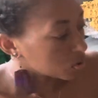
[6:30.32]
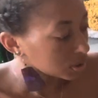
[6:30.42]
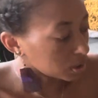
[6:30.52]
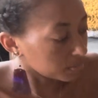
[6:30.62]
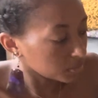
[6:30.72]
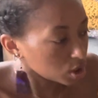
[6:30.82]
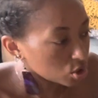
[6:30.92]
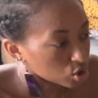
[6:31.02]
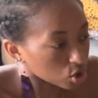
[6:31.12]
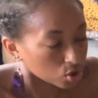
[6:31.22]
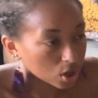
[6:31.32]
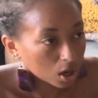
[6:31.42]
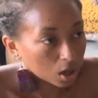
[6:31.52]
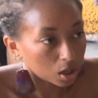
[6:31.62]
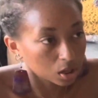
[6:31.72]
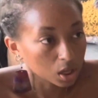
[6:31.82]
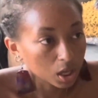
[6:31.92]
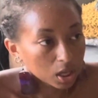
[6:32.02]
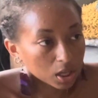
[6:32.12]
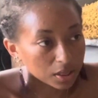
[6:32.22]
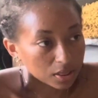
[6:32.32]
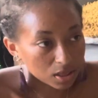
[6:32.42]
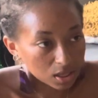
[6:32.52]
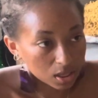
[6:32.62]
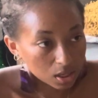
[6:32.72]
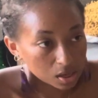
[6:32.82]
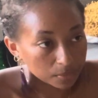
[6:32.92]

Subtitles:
let me show y'all the